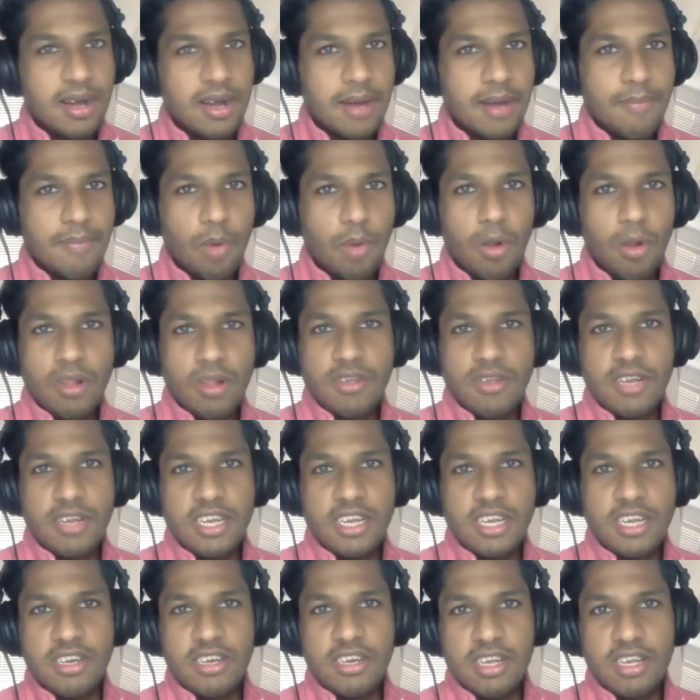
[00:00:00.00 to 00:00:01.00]
Um, all you
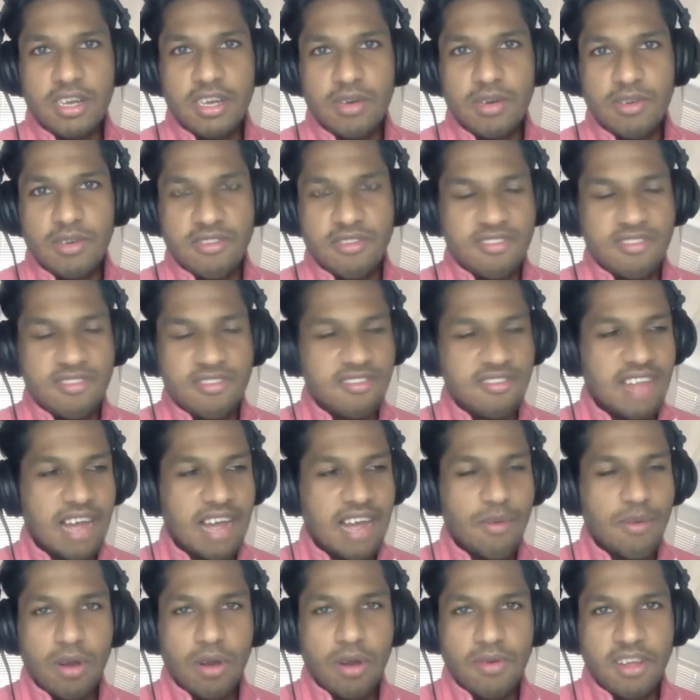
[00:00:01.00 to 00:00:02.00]
need to do is just
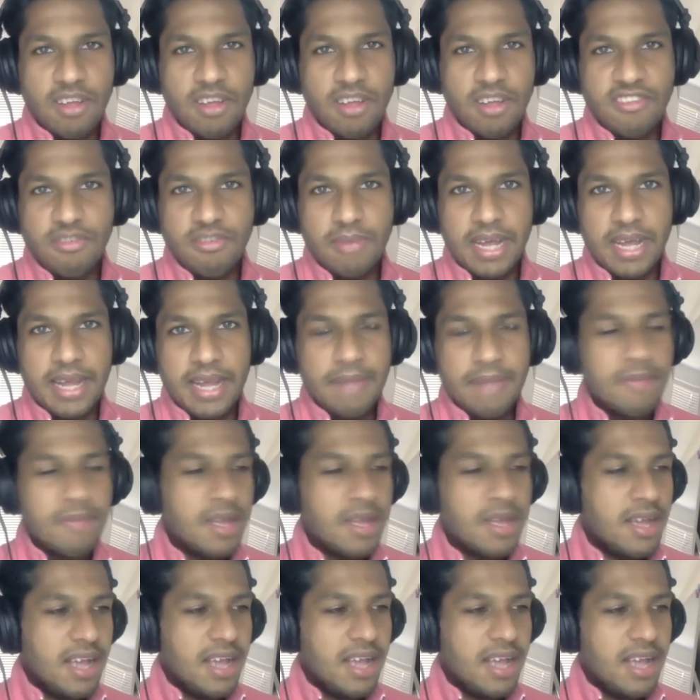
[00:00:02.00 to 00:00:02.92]
have one resume